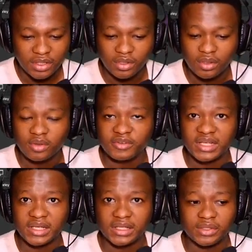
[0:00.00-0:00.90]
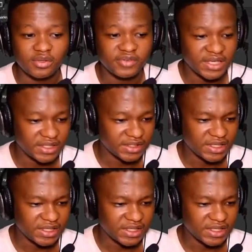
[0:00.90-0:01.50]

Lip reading: color overlay over it.